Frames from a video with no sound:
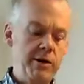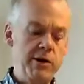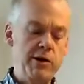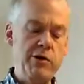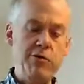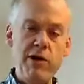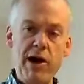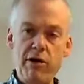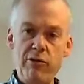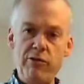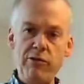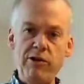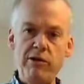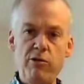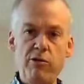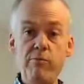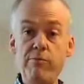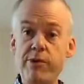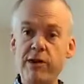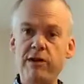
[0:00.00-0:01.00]
ground
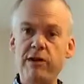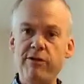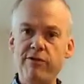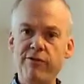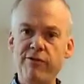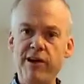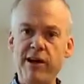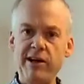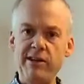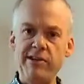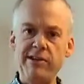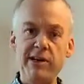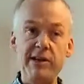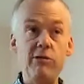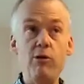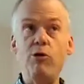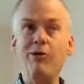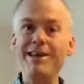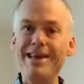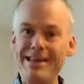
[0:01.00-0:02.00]
or milled flaxseed
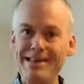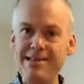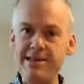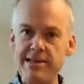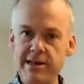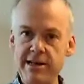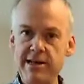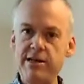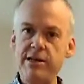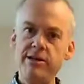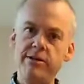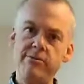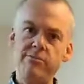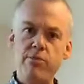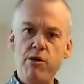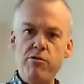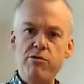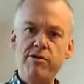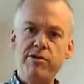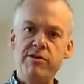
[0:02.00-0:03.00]
or linseed,
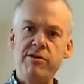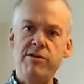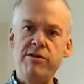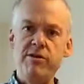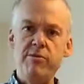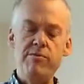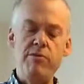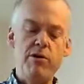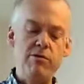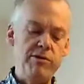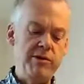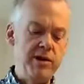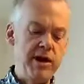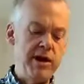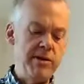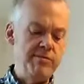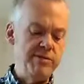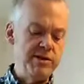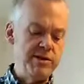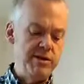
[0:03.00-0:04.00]
both
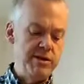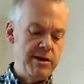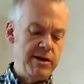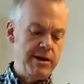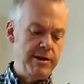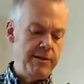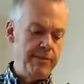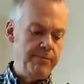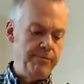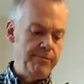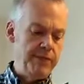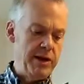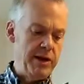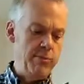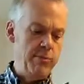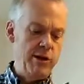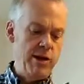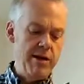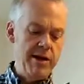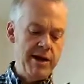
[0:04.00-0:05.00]
names
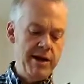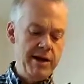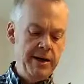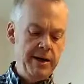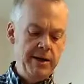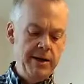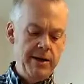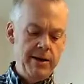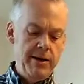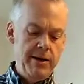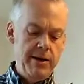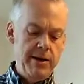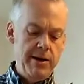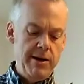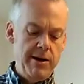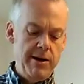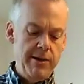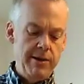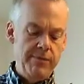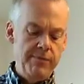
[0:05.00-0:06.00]
apply,
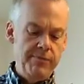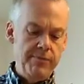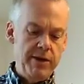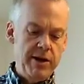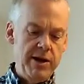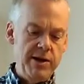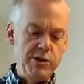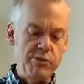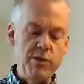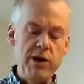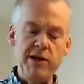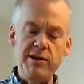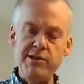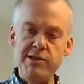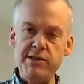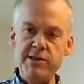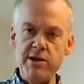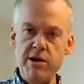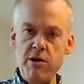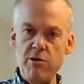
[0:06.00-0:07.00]
as well
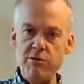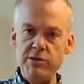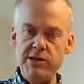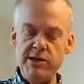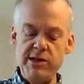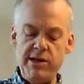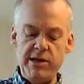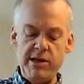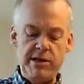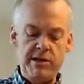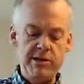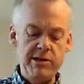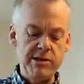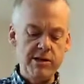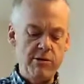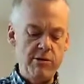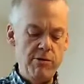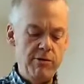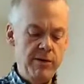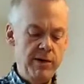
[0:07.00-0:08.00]
as the whole seed.
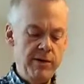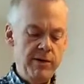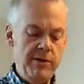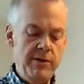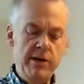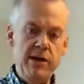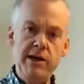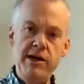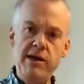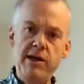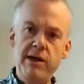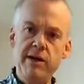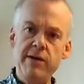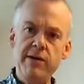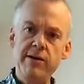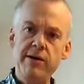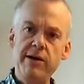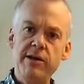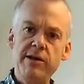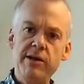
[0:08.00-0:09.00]
So
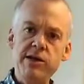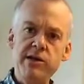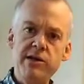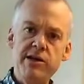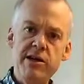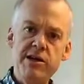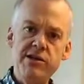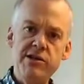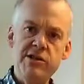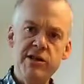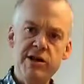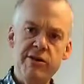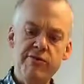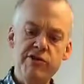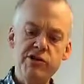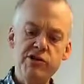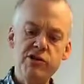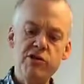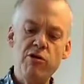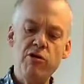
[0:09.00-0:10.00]
here in this dish, I've
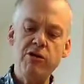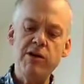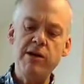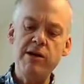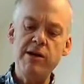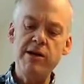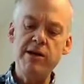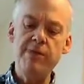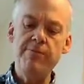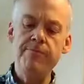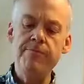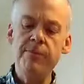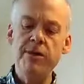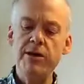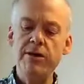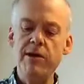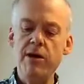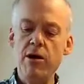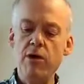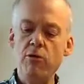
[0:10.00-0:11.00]
just got the
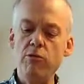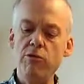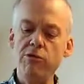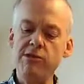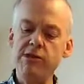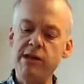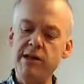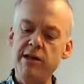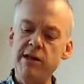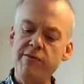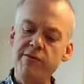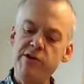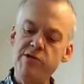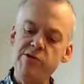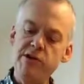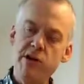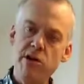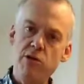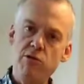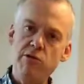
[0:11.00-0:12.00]
whole seed. I've
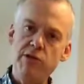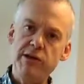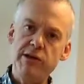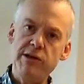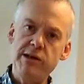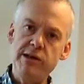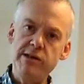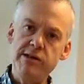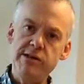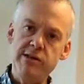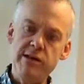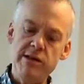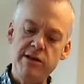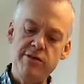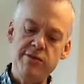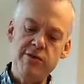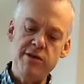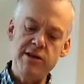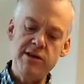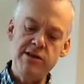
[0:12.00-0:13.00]
used golden linseed
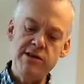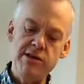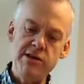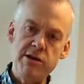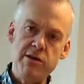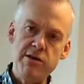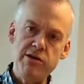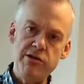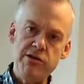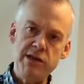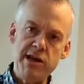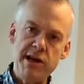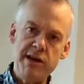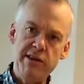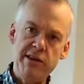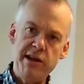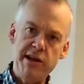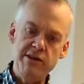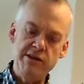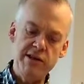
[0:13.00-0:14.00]
for this, so I just add
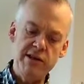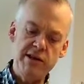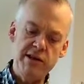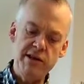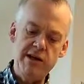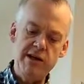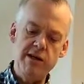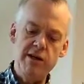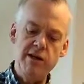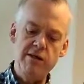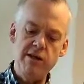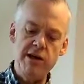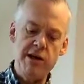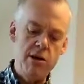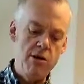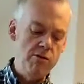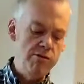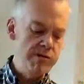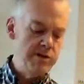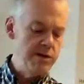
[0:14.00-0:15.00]
that to the
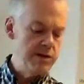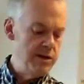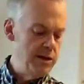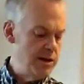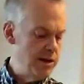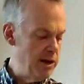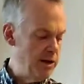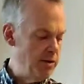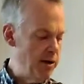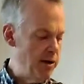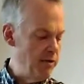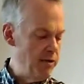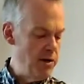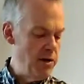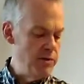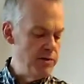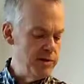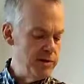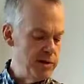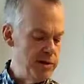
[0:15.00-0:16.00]
oats, the ground
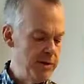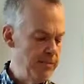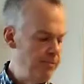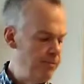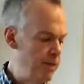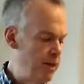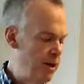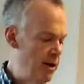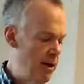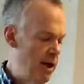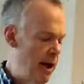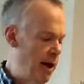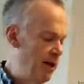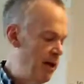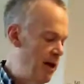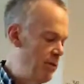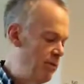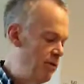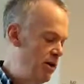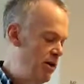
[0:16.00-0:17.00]
oats, and
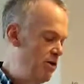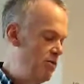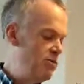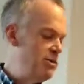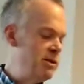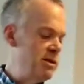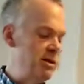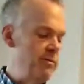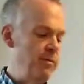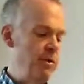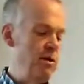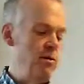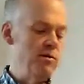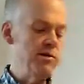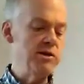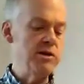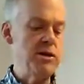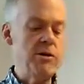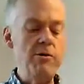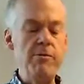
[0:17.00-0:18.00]
then we use
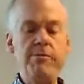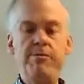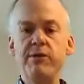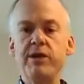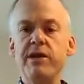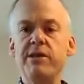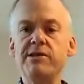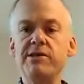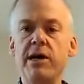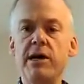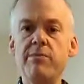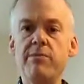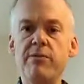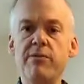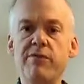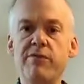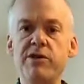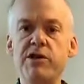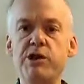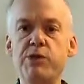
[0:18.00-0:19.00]
also a type
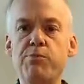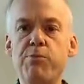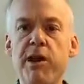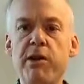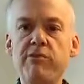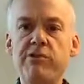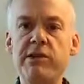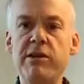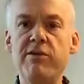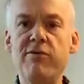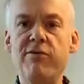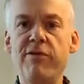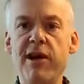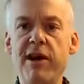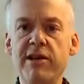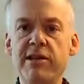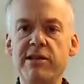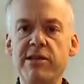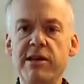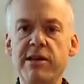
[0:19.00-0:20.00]
of sprouted
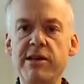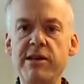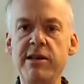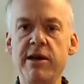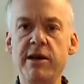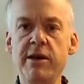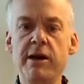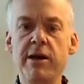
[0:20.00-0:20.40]
flaxseed,